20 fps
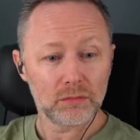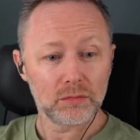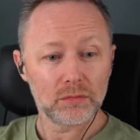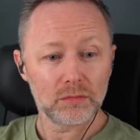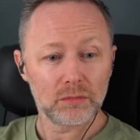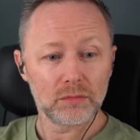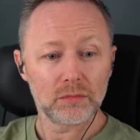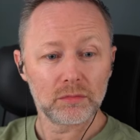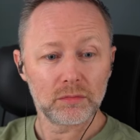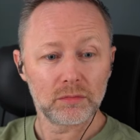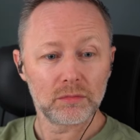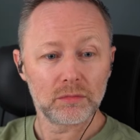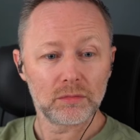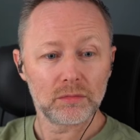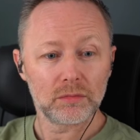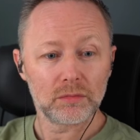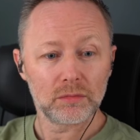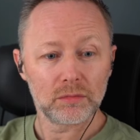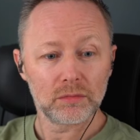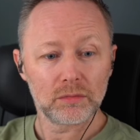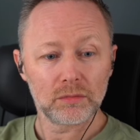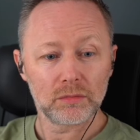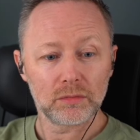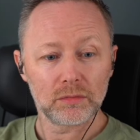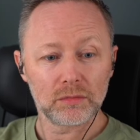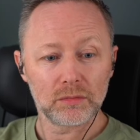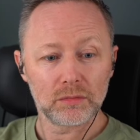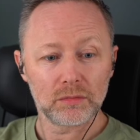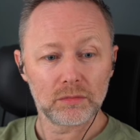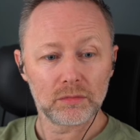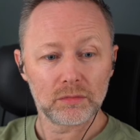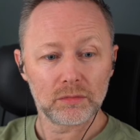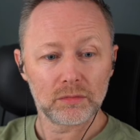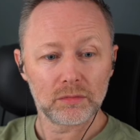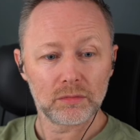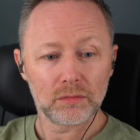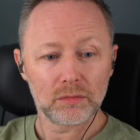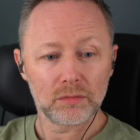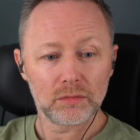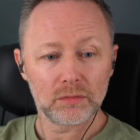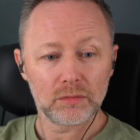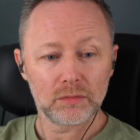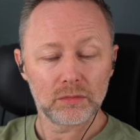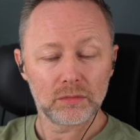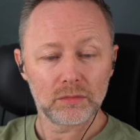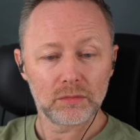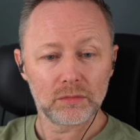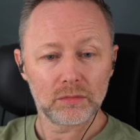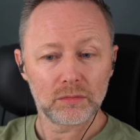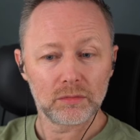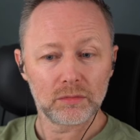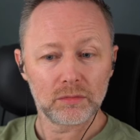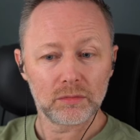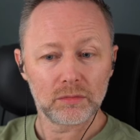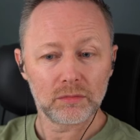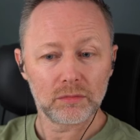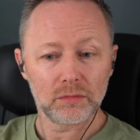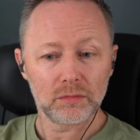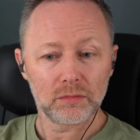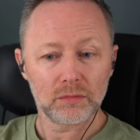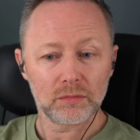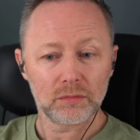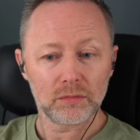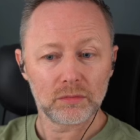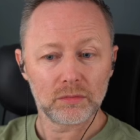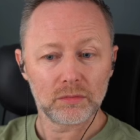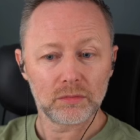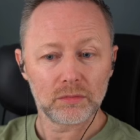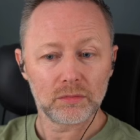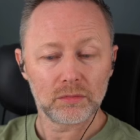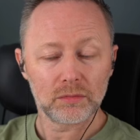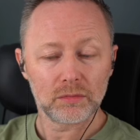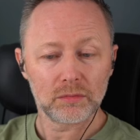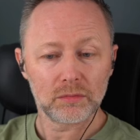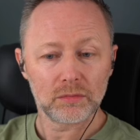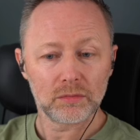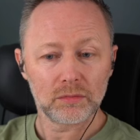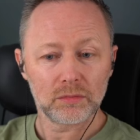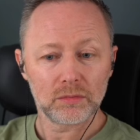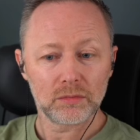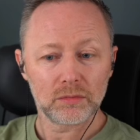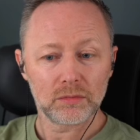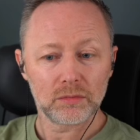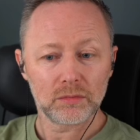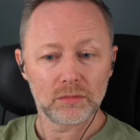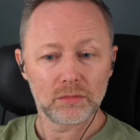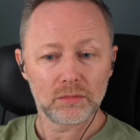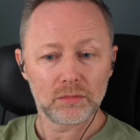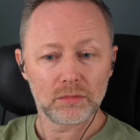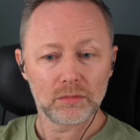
Nothing is said.